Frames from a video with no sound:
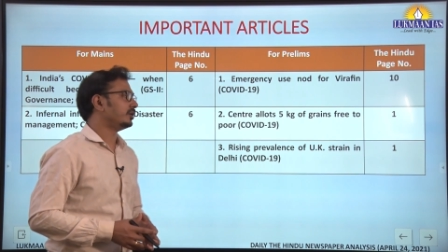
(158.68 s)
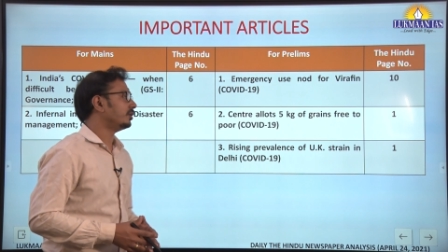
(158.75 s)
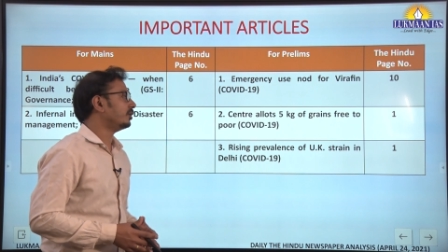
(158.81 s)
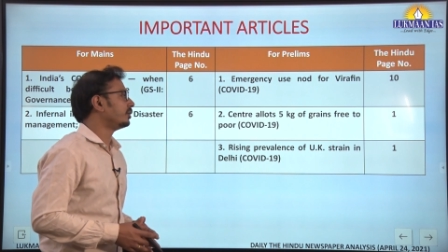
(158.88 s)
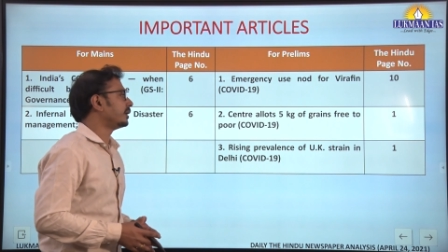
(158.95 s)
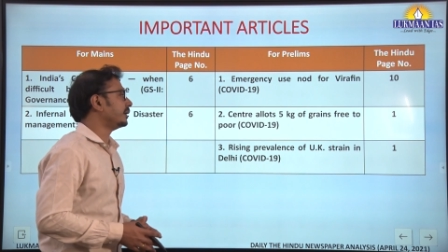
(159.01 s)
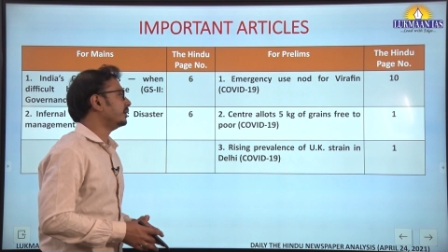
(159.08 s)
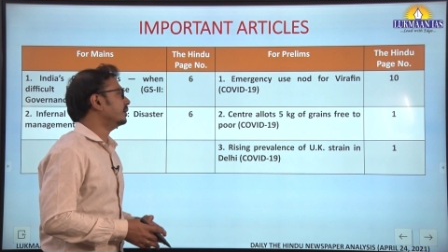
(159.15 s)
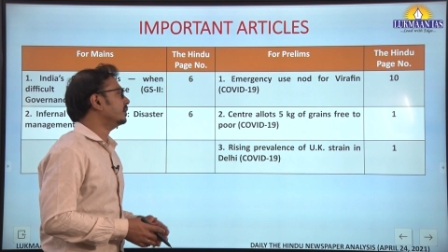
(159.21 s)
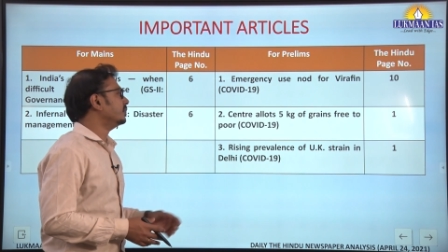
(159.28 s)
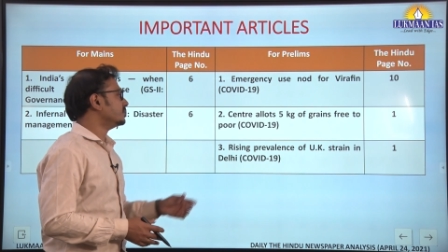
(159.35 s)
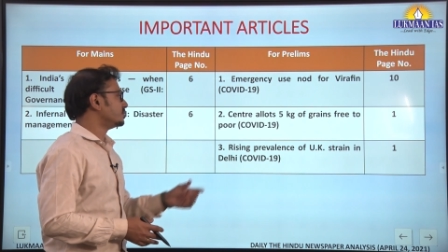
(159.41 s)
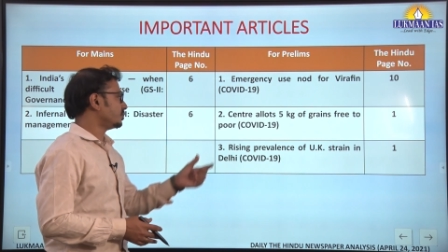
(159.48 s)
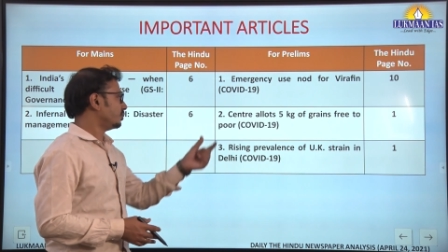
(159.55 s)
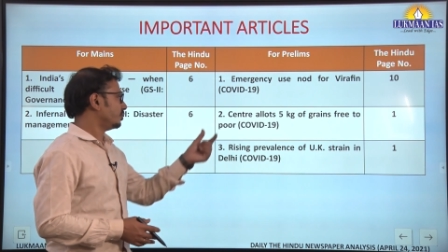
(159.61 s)
Okay.
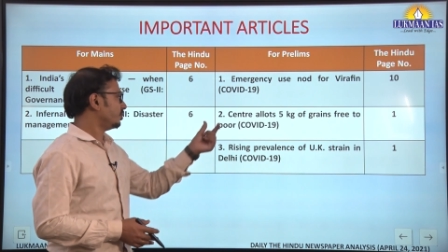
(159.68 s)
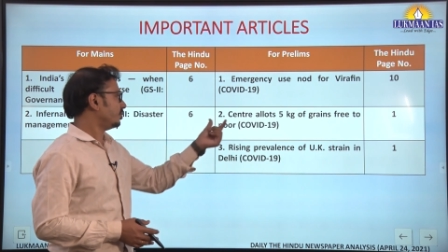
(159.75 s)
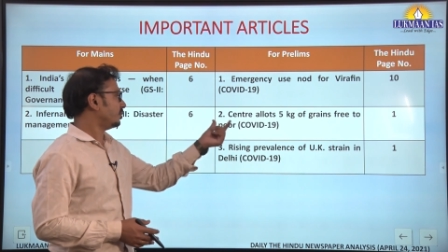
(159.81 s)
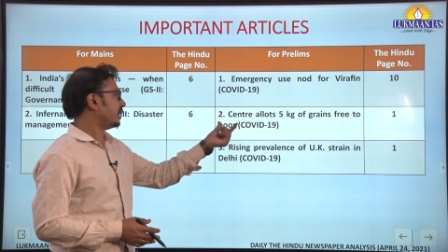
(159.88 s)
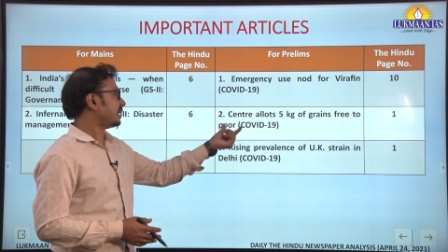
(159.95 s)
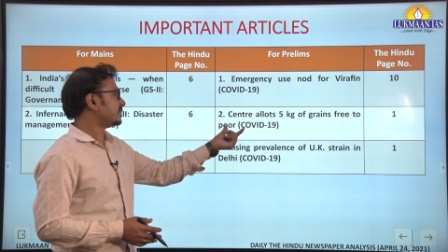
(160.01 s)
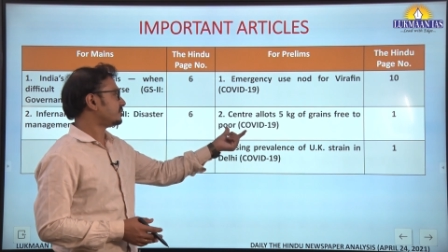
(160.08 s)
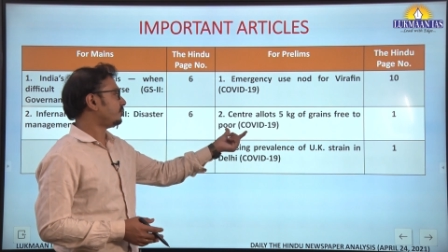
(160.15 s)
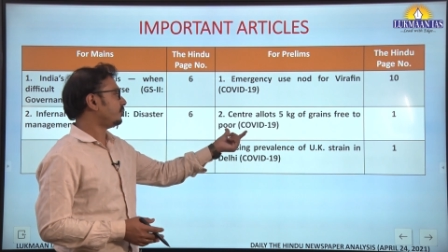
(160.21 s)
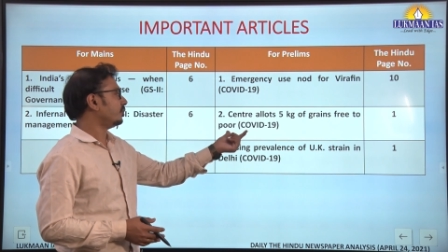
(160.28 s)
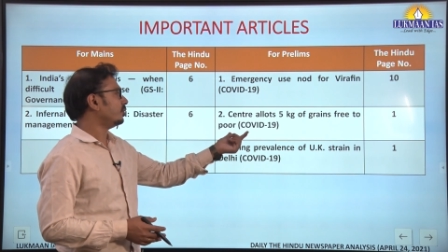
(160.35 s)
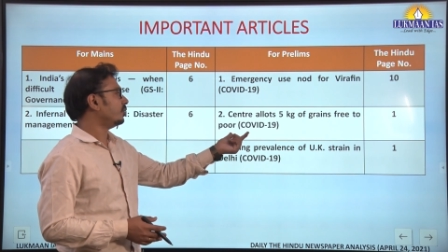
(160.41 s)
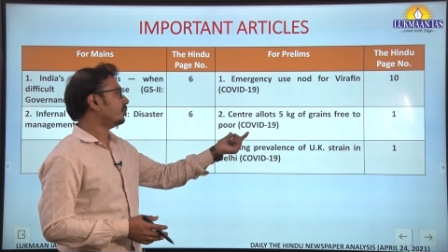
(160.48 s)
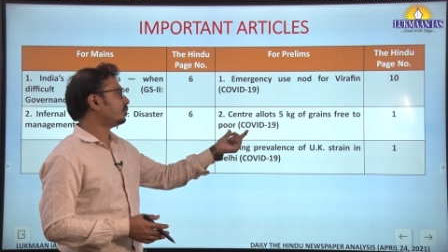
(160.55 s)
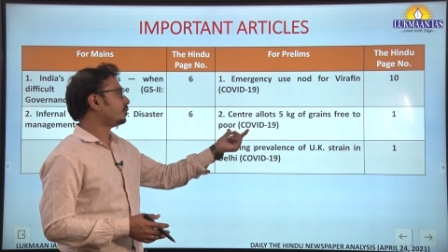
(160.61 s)
So, as
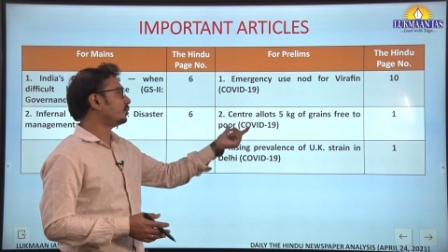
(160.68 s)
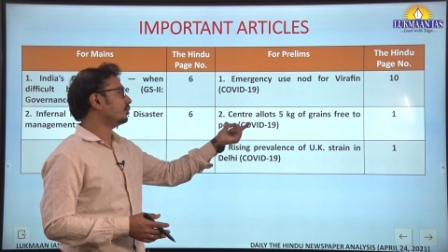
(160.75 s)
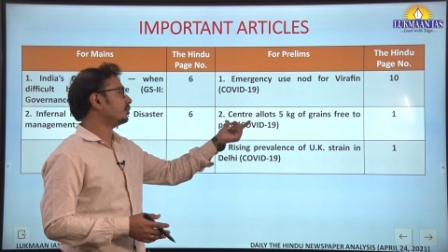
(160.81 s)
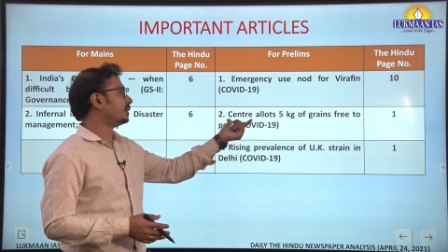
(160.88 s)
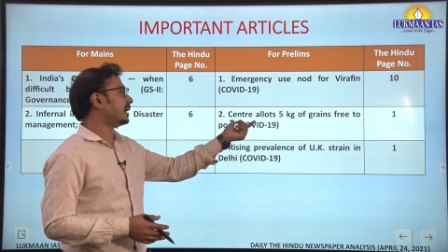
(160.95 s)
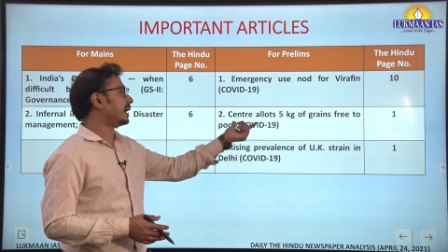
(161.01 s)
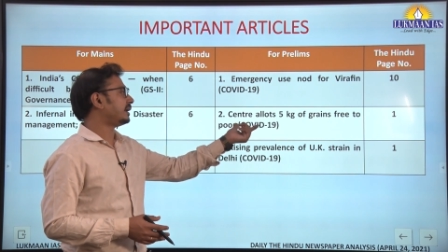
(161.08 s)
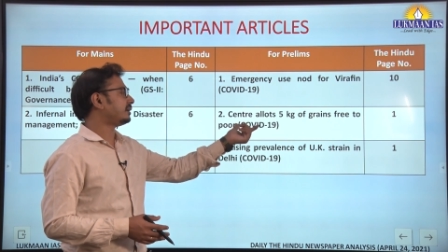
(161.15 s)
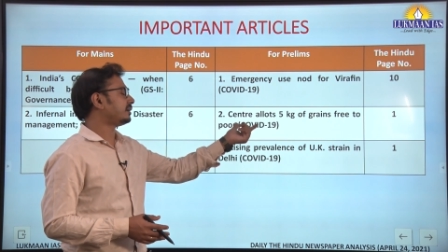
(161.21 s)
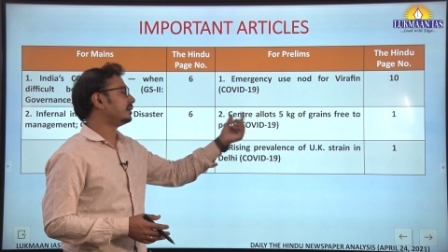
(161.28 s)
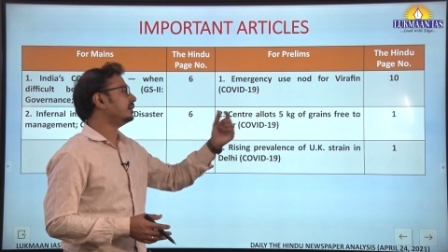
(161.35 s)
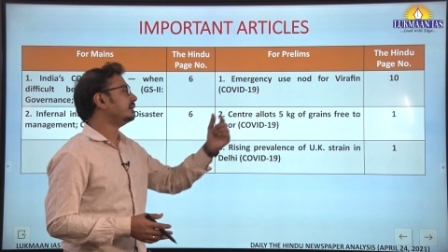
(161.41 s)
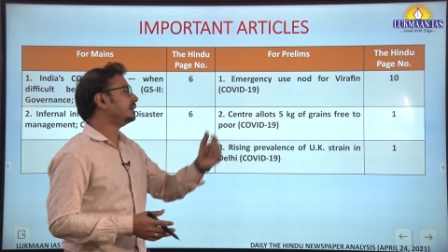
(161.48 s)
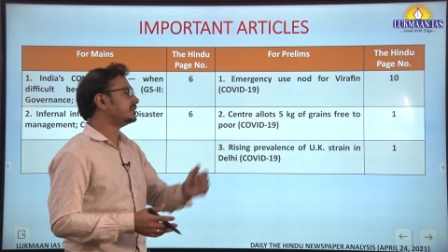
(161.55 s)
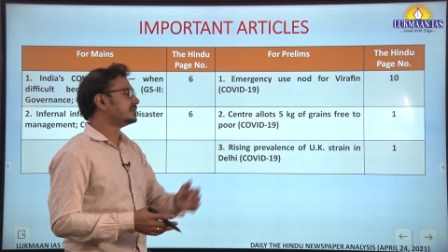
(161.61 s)
follow up to
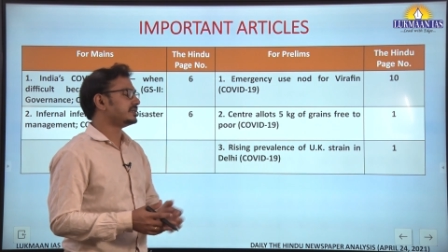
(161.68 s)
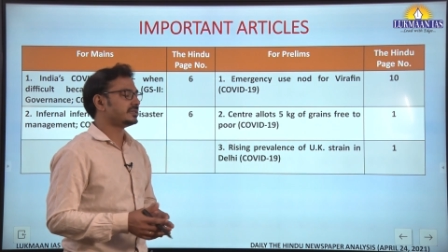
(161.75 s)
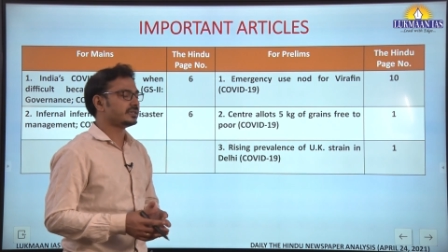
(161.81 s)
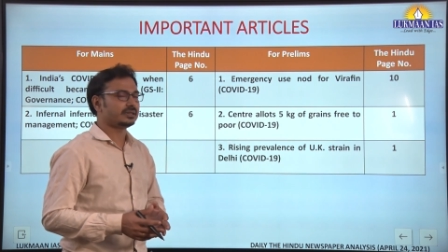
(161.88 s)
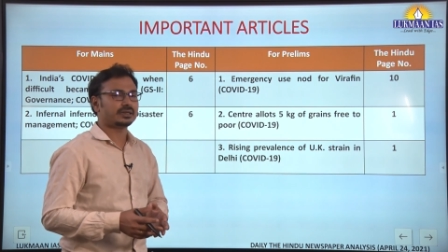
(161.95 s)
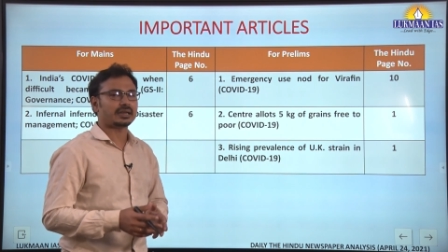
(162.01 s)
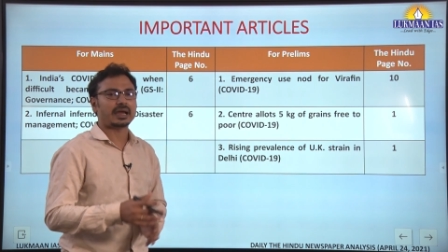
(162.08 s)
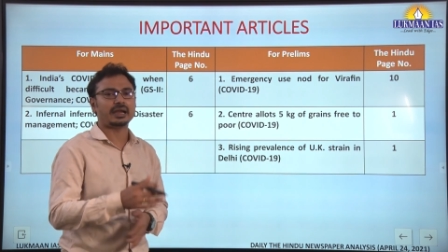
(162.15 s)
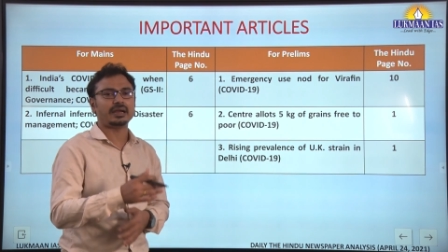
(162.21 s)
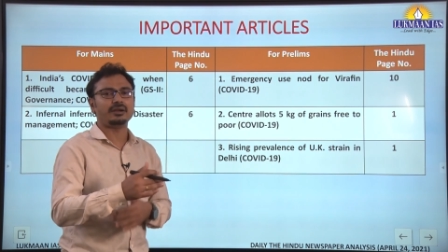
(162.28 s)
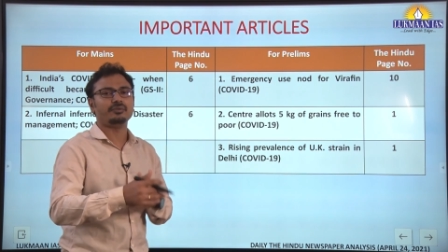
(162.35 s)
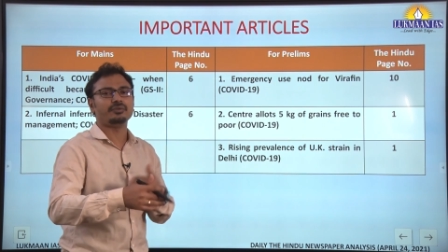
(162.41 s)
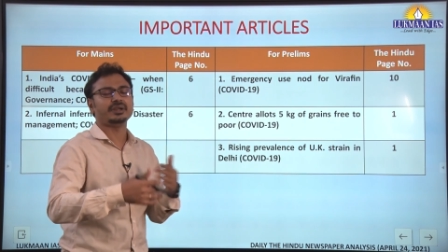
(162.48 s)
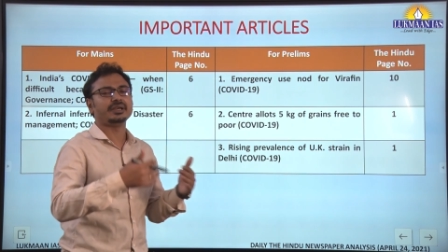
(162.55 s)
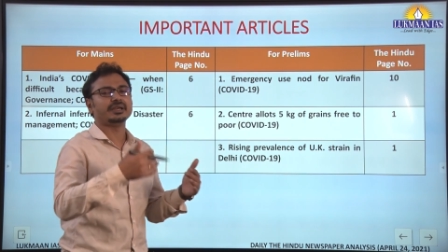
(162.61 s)
that decision and
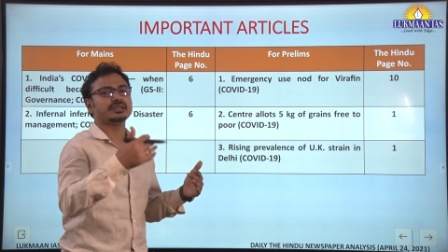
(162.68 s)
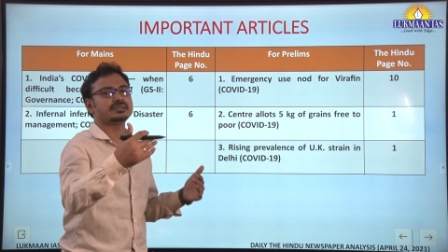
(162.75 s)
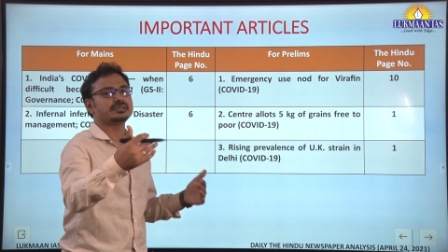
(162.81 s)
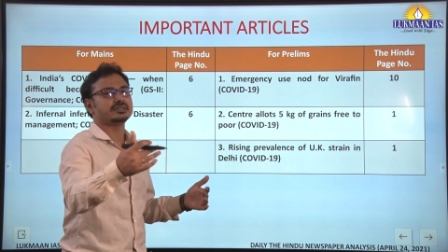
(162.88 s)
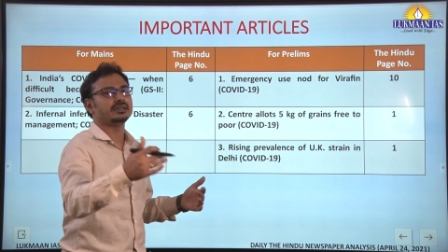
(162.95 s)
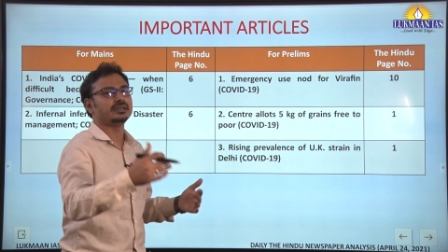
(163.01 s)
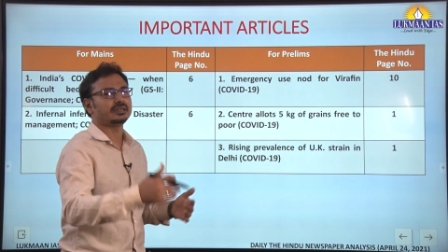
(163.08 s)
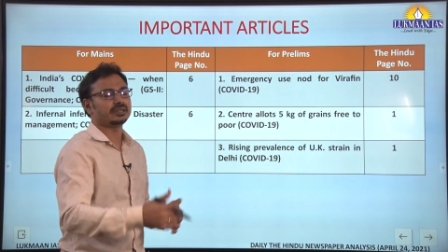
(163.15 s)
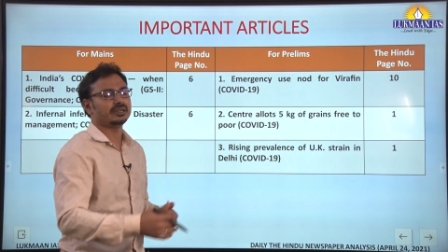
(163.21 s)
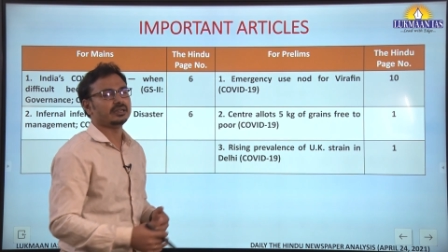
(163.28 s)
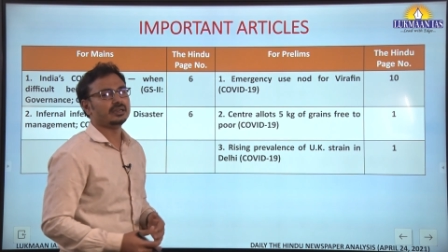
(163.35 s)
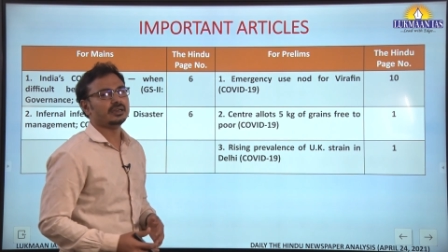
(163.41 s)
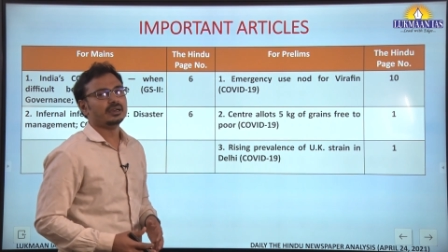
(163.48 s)
various certain